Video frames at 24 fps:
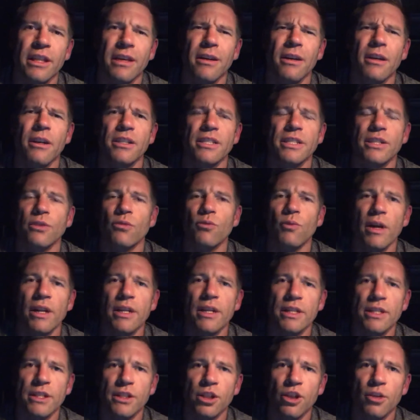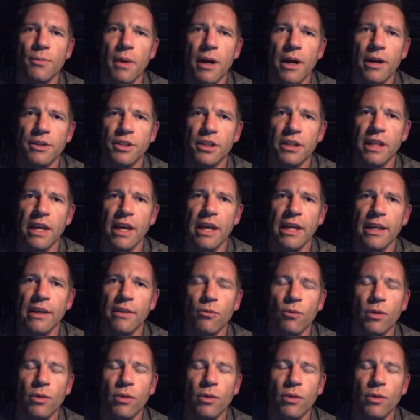The guy still runs 2 miles a day,